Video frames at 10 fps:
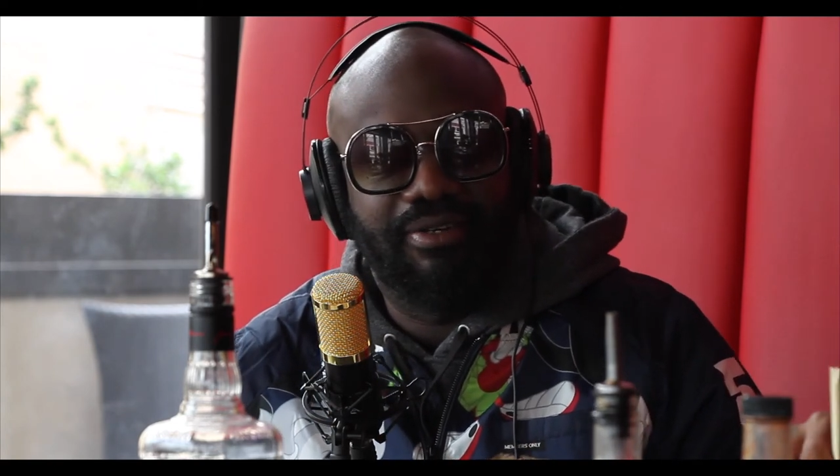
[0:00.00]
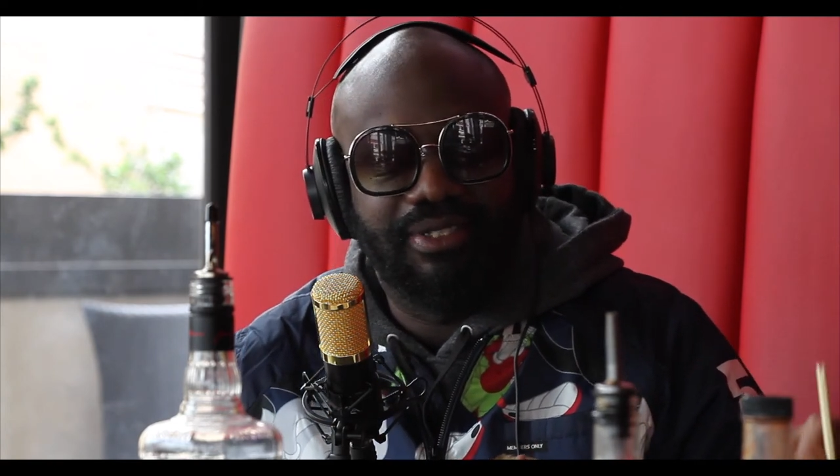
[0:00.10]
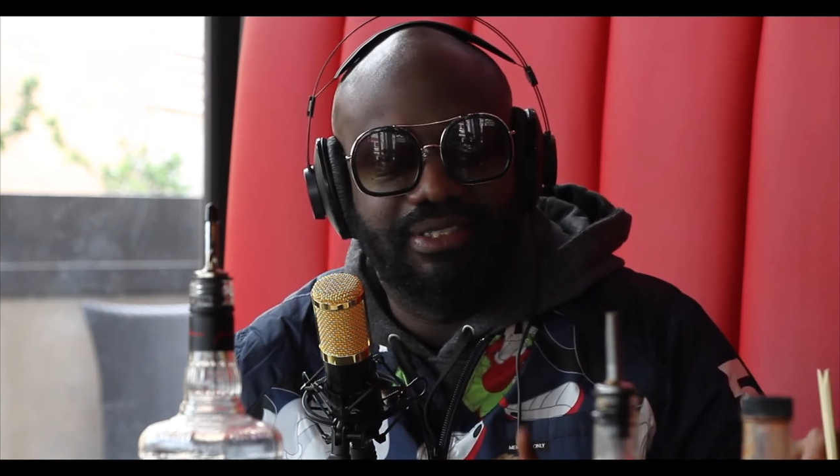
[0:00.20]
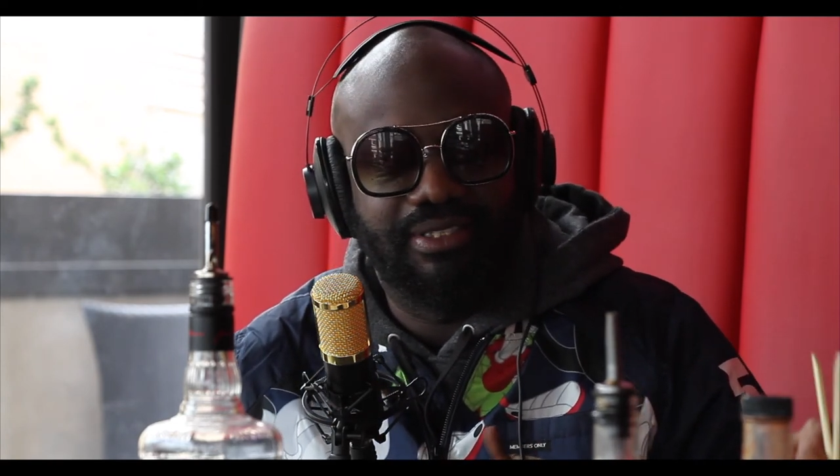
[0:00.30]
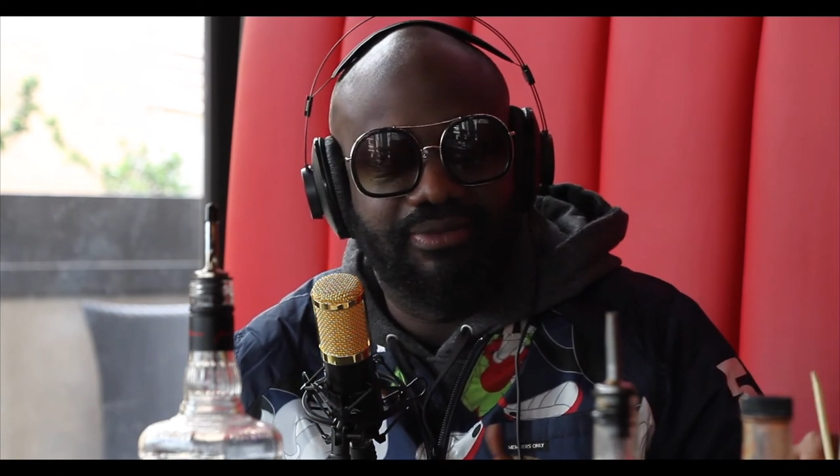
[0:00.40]

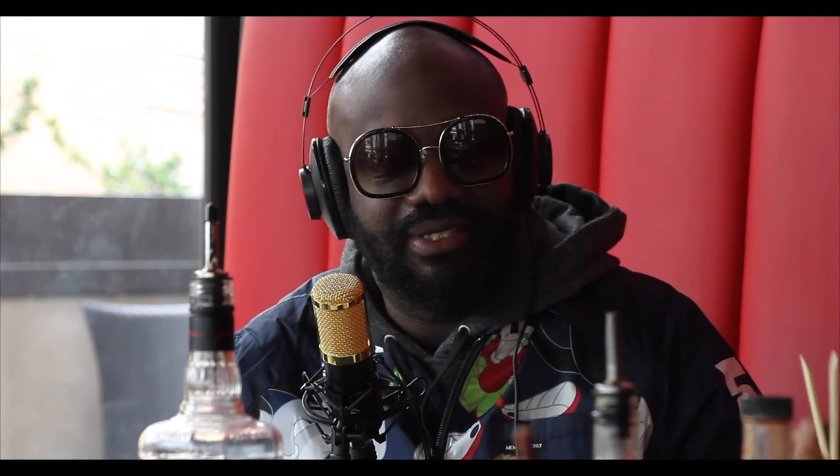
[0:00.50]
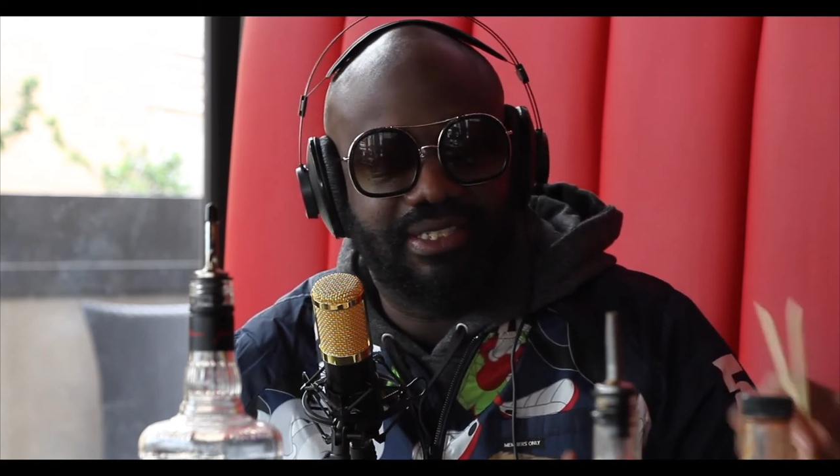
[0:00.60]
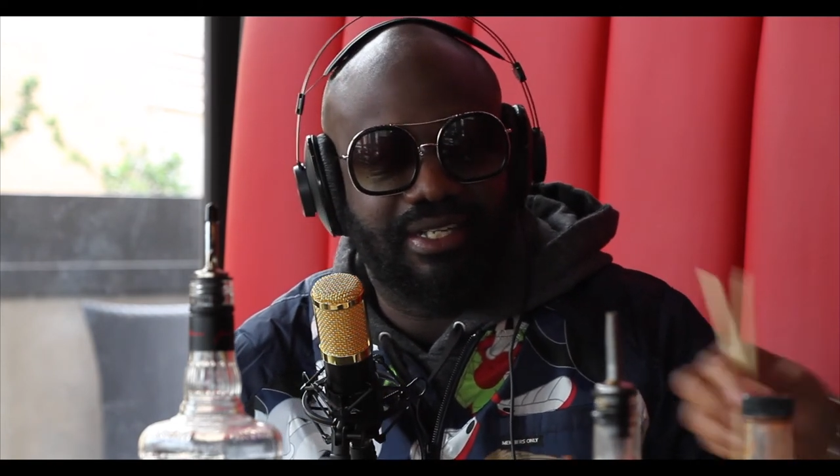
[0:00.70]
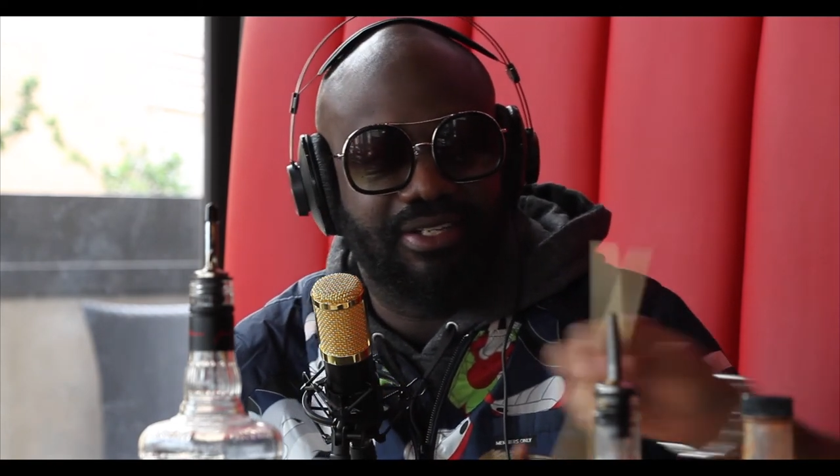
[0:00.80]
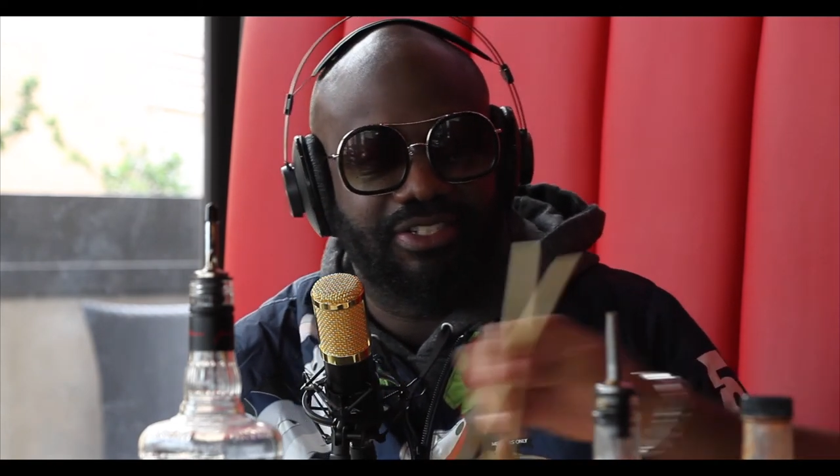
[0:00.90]
what is
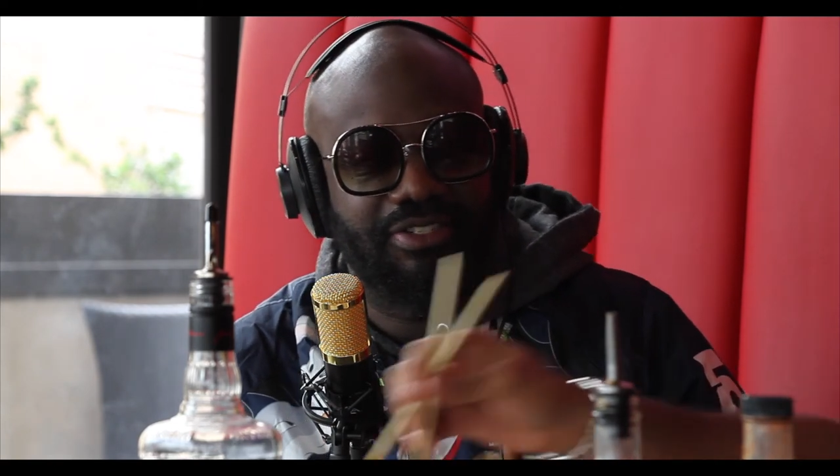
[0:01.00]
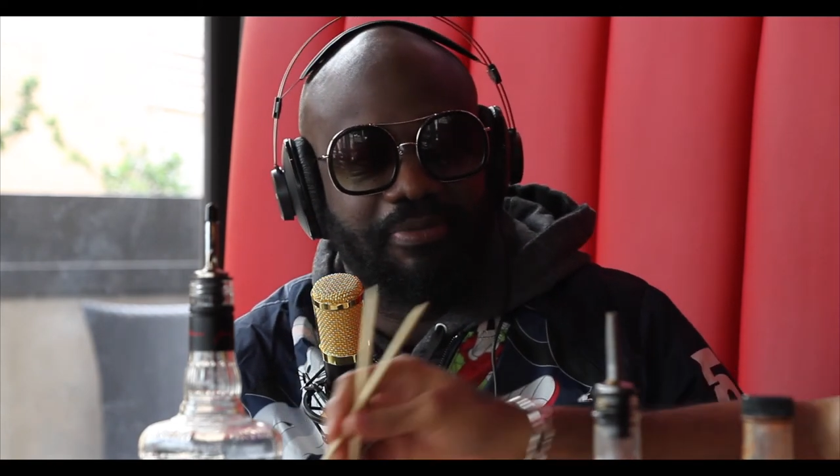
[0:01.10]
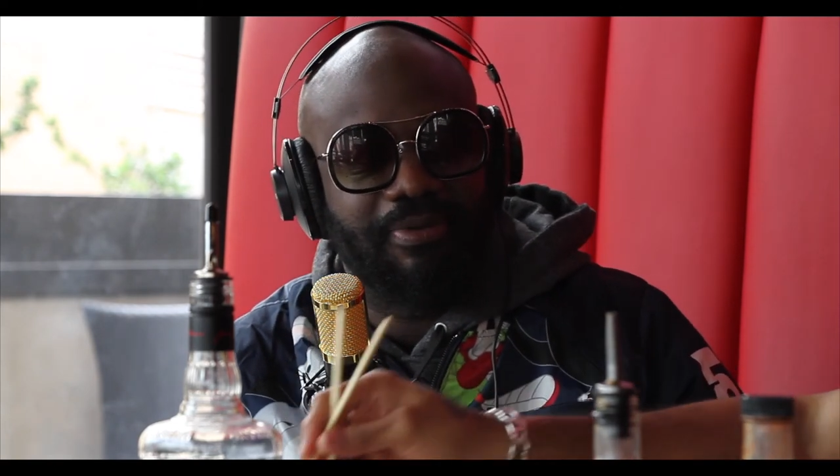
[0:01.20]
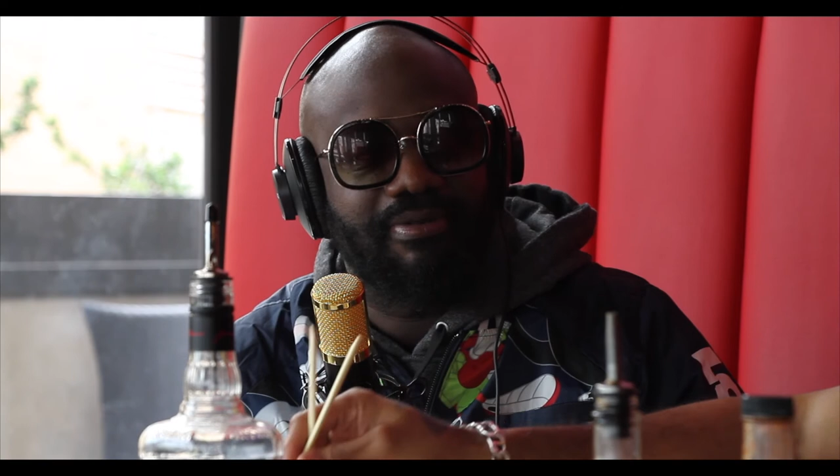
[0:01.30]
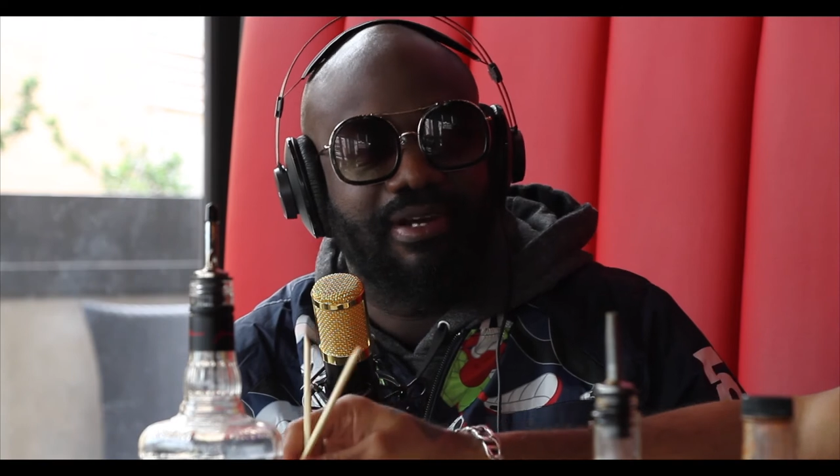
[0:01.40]
it called?
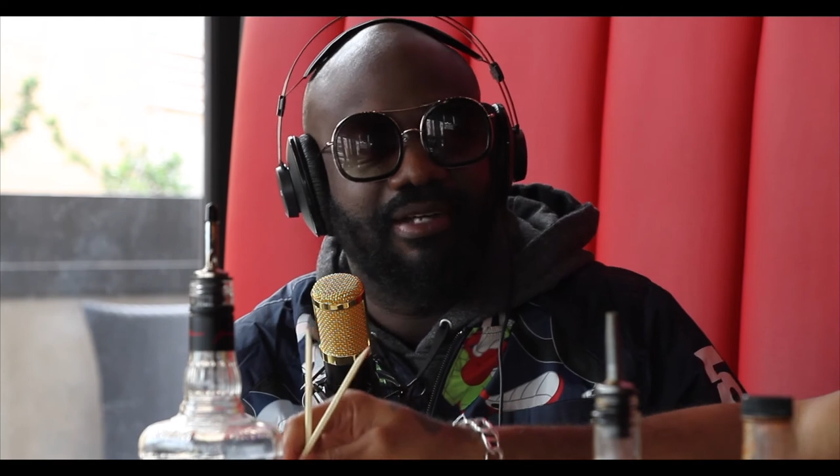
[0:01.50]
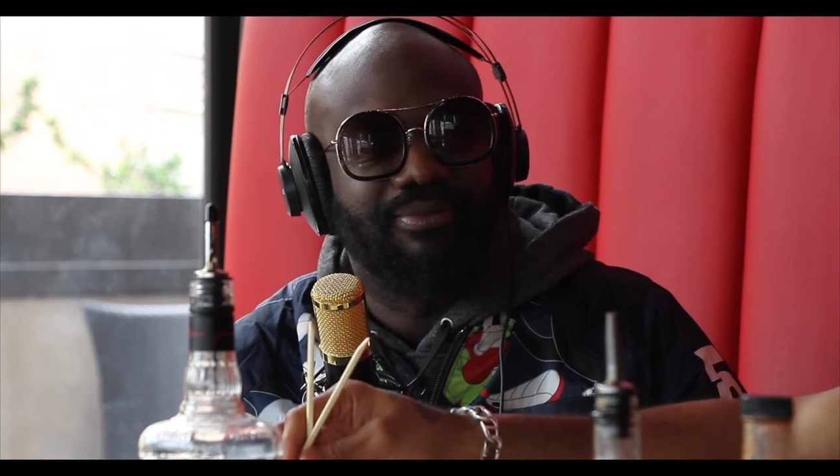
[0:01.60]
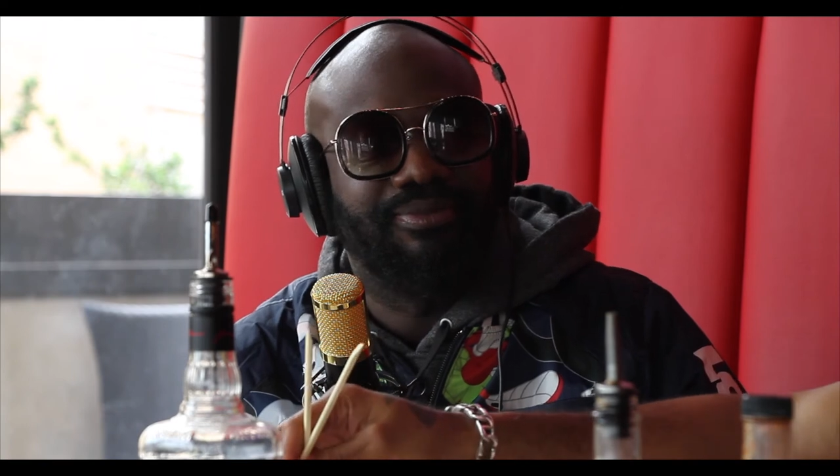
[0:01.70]
Stripper rap?